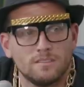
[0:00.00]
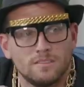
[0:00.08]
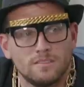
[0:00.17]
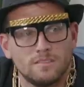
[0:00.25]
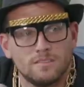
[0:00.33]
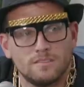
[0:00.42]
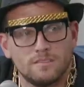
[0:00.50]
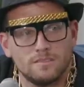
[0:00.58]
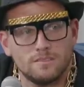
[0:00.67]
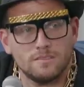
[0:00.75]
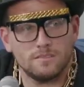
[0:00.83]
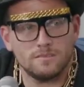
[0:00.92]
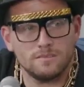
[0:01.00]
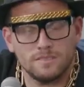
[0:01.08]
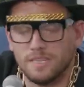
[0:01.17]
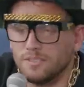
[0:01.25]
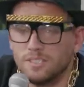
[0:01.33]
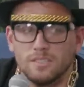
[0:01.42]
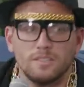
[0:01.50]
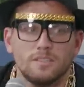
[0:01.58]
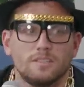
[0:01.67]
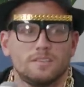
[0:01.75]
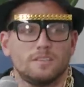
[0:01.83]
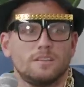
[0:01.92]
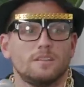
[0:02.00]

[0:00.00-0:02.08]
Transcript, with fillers: Yeah. It's, it's worth a,